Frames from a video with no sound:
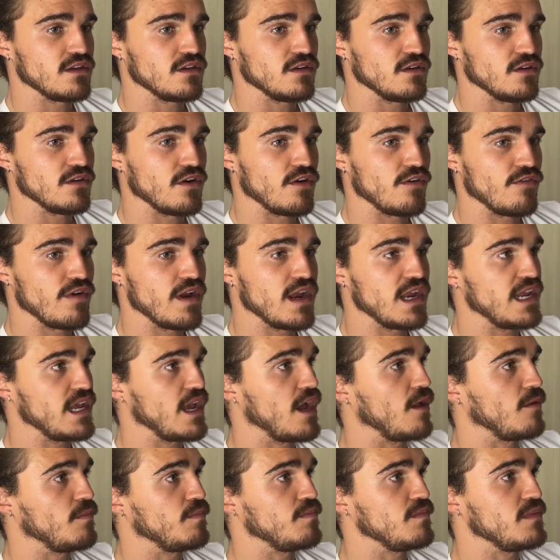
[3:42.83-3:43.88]
really
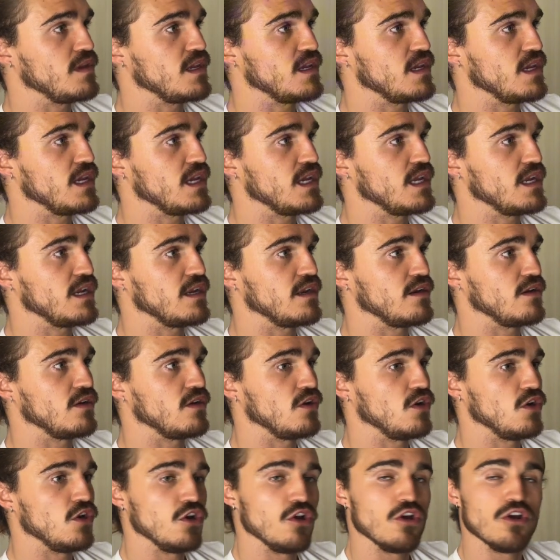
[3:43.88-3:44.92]
helped me in
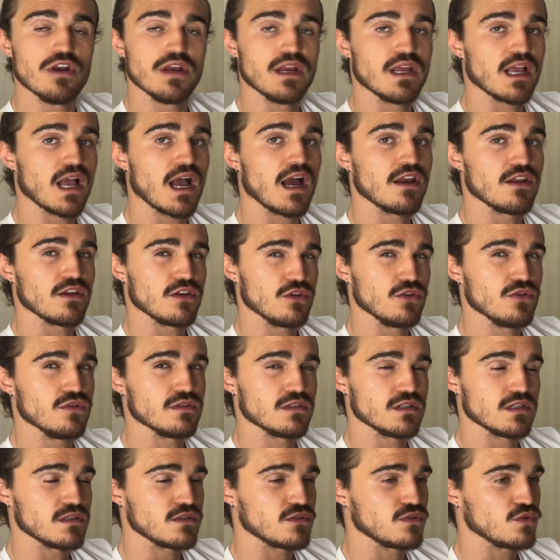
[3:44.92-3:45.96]
learning how to use
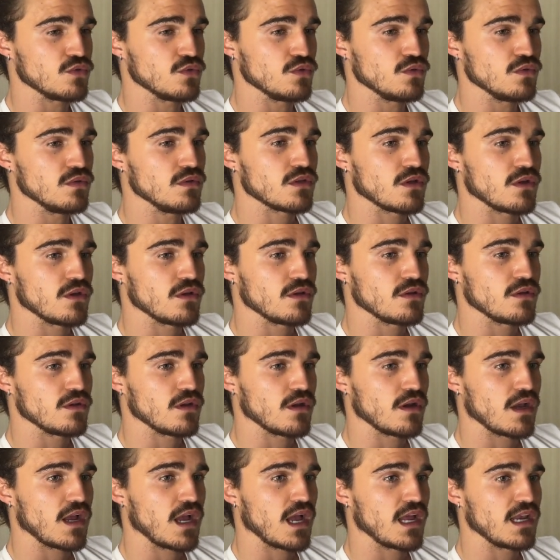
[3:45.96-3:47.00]
this tool. So
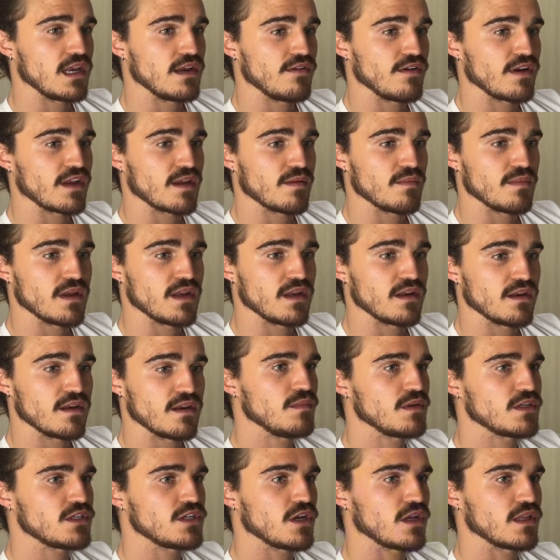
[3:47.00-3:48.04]
yeah, I highly recommend.
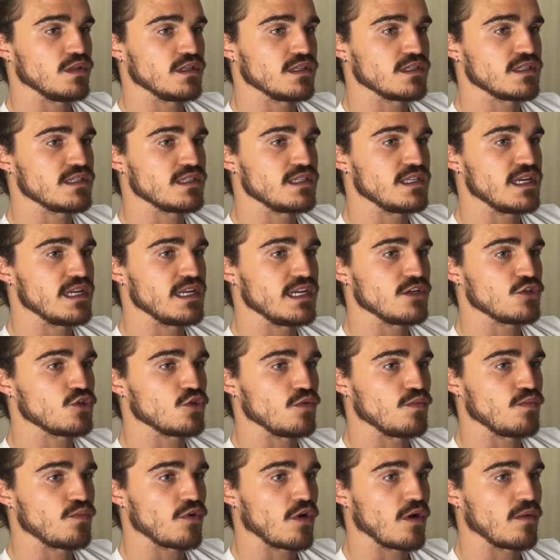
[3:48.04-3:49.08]
But yeah, this is the initial
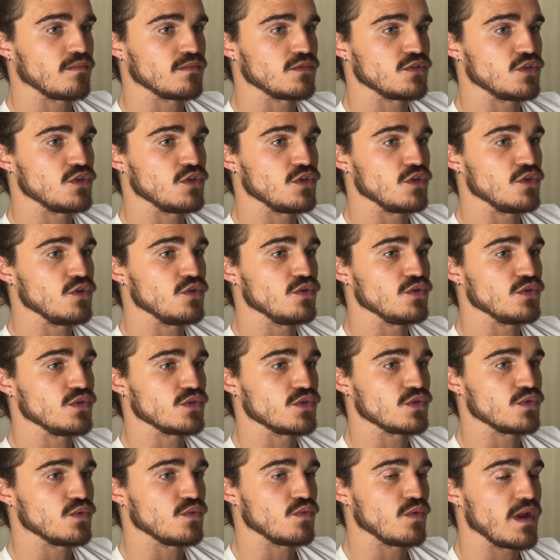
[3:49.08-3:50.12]
prompt to
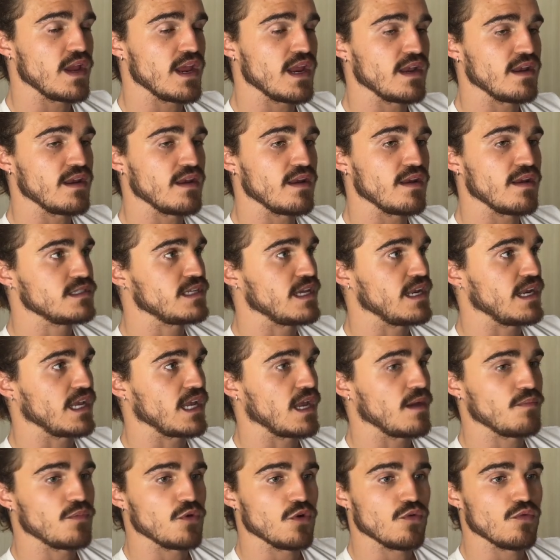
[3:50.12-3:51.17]
use when setting
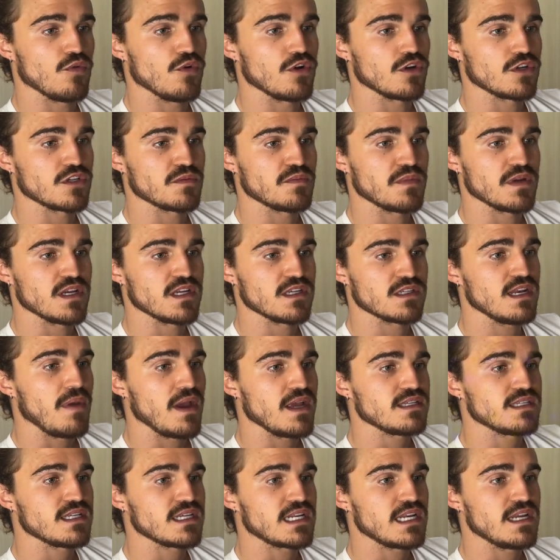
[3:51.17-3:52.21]
up your workspace.
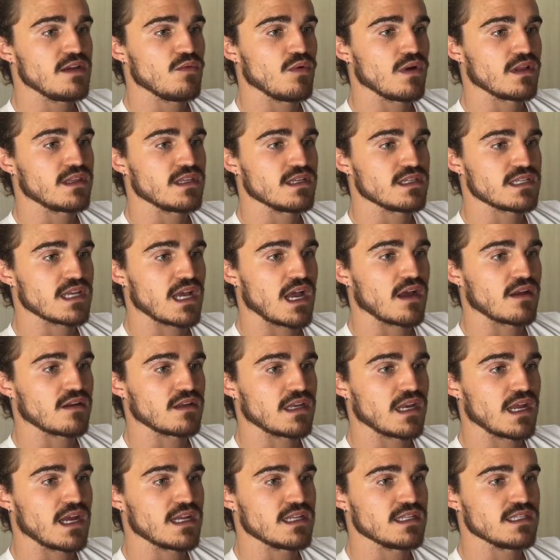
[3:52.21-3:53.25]
Basically what this
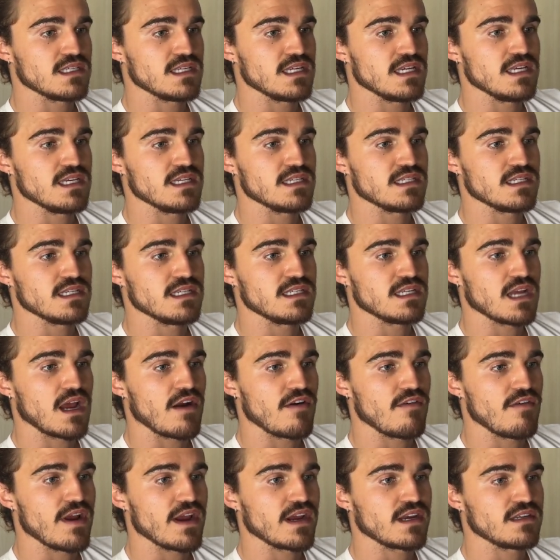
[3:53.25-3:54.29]
outlines is a
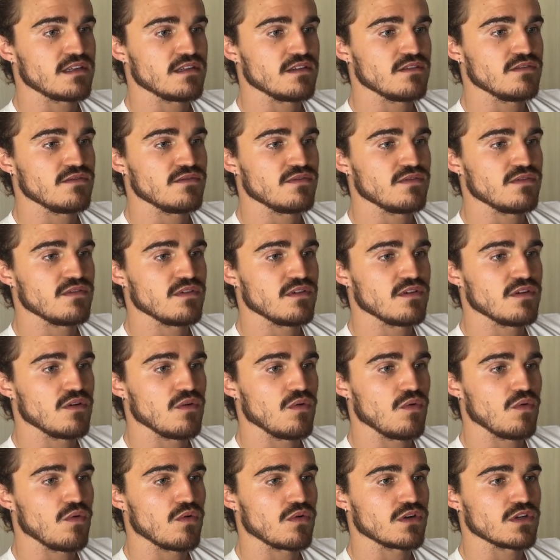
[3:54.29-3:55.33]
directive,
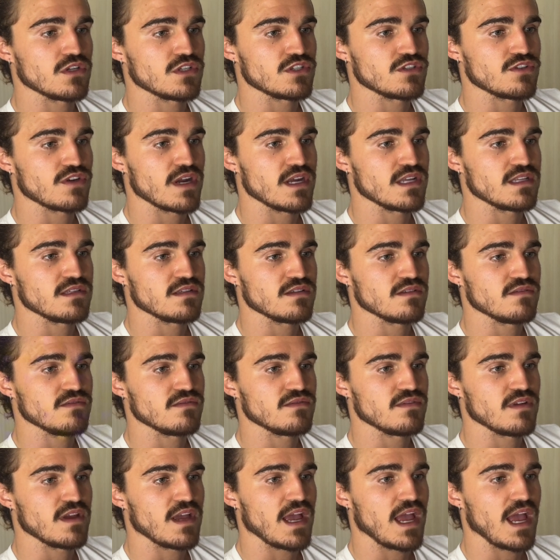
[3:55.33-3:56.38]
orchestrative,
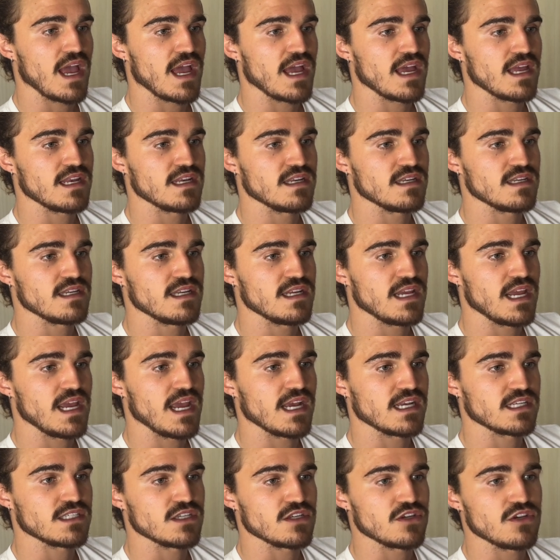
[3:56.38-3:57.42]
and
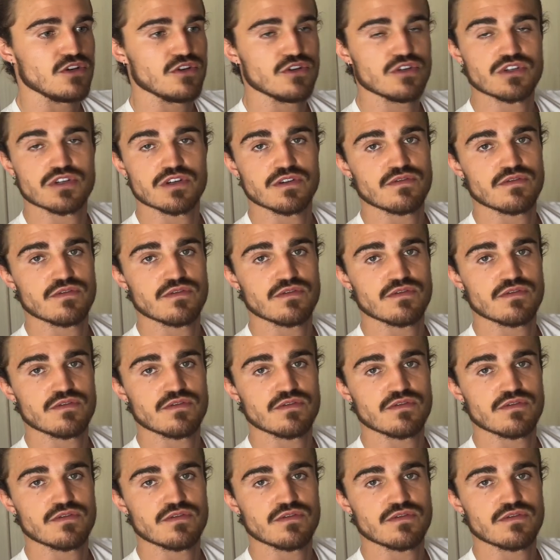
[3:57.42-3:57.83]
execution